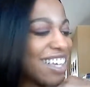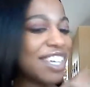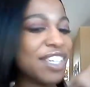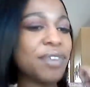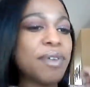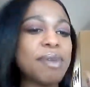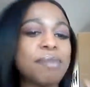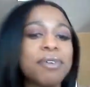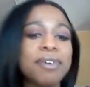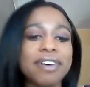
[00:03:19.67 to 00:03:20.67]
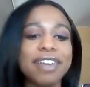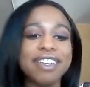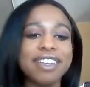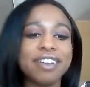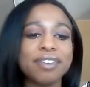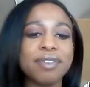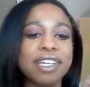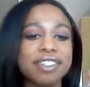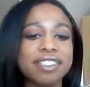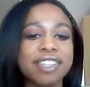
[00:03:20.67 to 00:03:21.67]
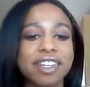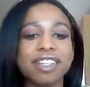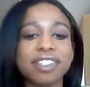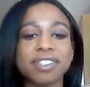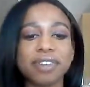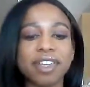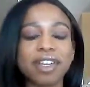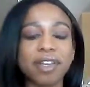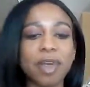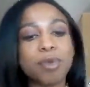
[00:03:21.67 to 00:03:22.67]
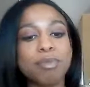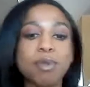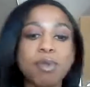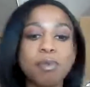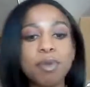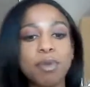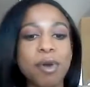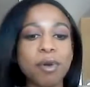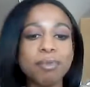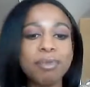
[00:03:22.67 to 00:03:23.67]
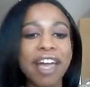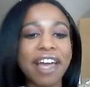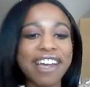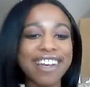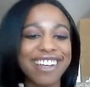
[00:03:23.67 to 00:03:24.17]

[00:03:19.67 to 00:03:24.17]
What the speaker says: when people when they're telling their story and they go like whoop de whoop de woo, like